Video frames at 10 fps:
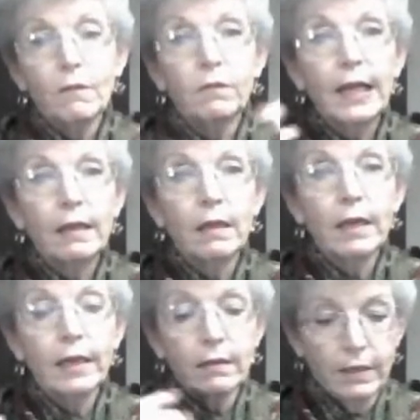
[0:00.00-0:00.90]
flat
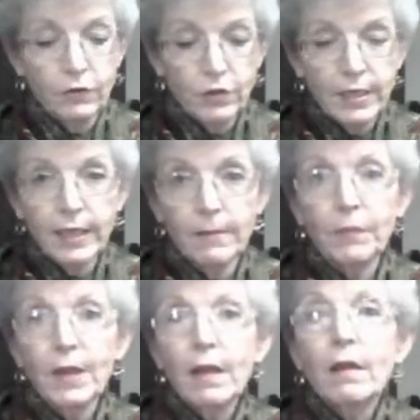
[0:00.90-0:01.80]
line when you're dead.
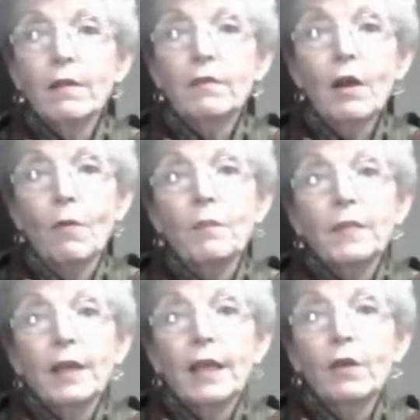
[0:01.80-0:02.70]
So
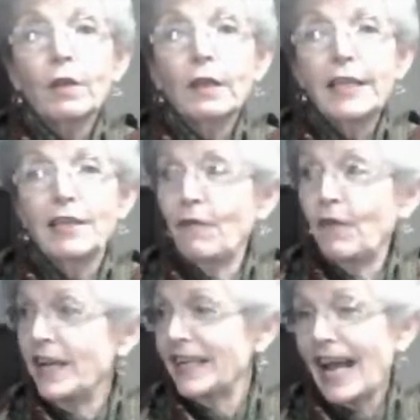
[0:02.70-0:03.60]
it could lead to
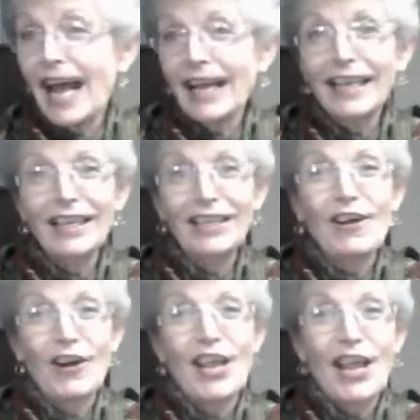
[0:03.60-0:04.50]
VTAC,
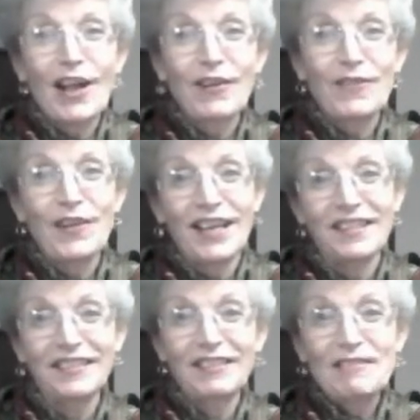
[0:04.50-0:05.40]
cardiac
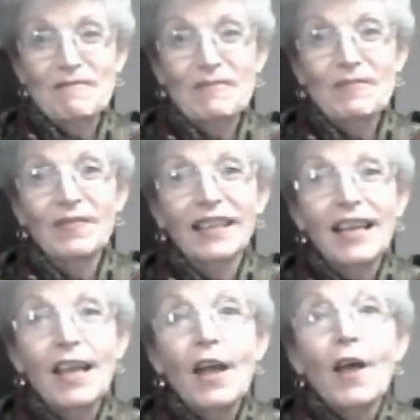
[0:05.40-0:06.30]
arrest.
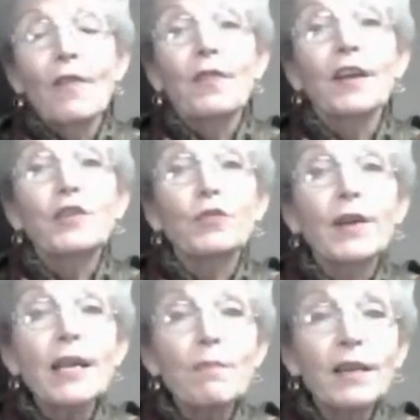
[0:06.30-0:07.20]
The
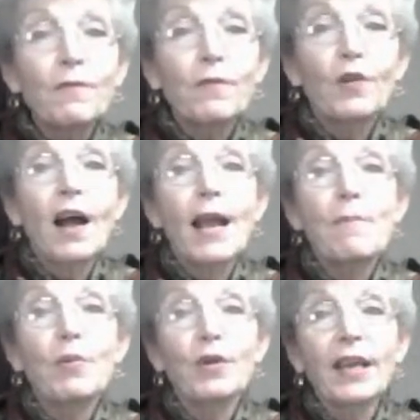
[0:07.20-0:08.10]
treatment for
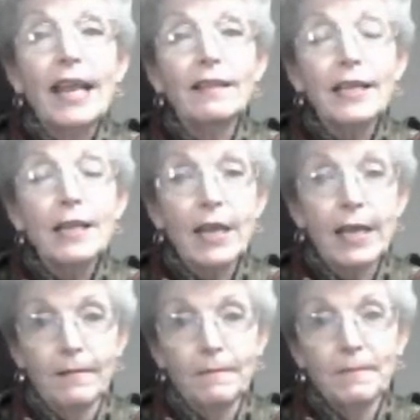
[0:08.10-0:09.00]
hyperkalemia,
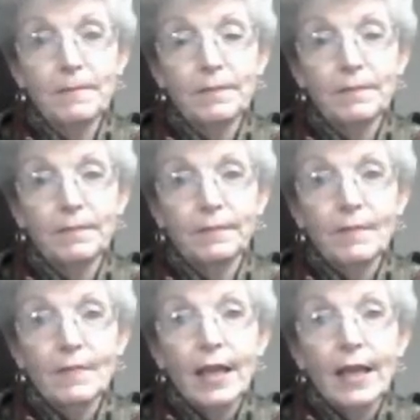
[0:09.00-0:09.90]

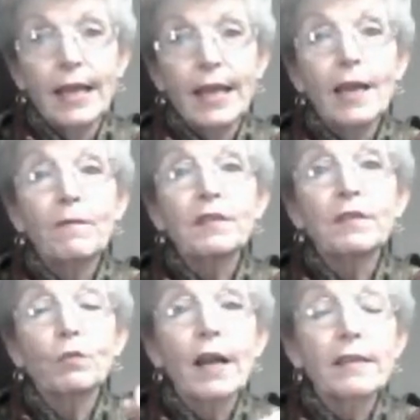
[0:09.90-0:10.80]
if it's
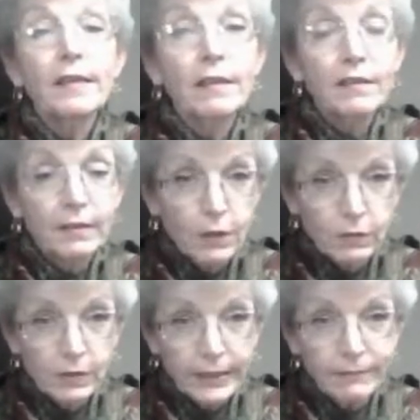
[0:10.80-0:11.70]
rising
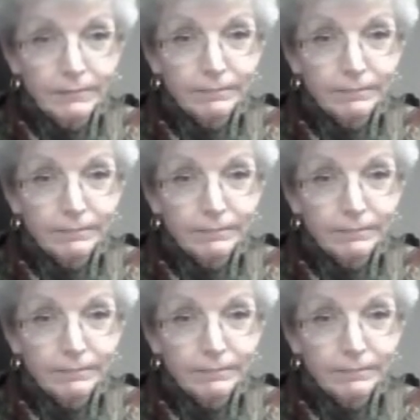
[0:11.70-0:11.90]
slowly,